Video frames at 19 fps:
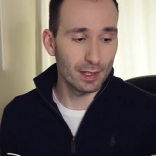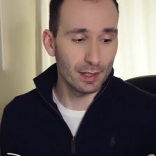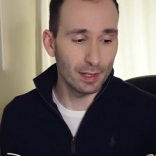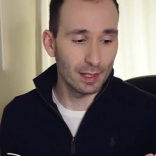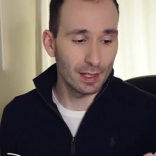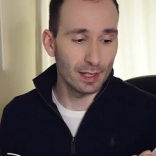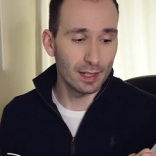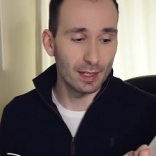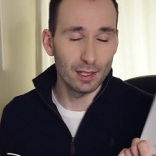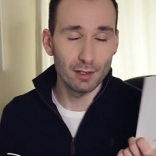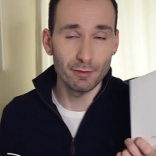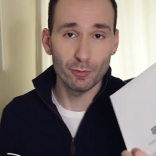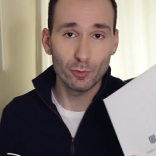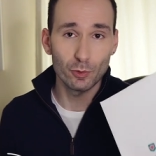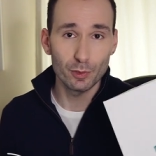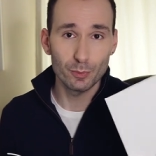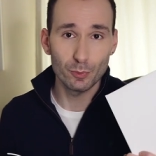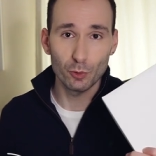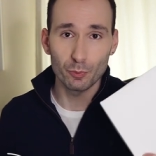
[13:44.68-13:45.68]

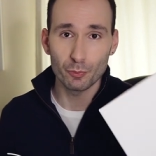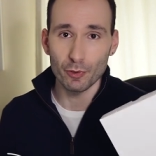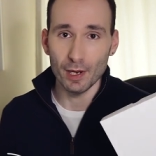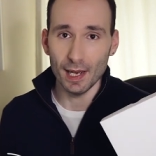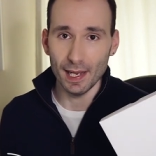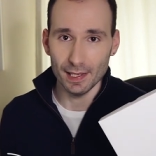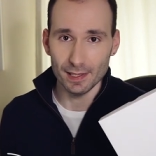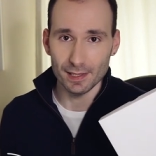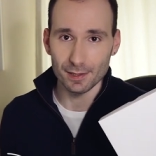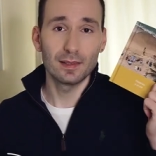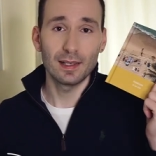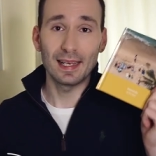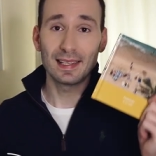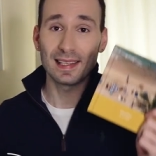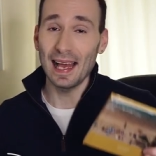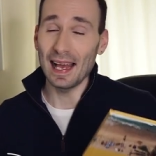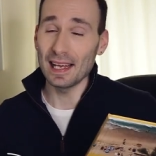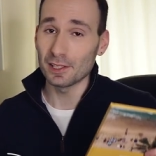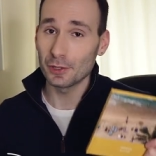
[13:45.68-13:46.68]
affordable price. It
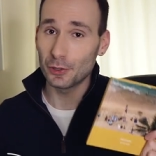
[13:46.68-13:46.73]
has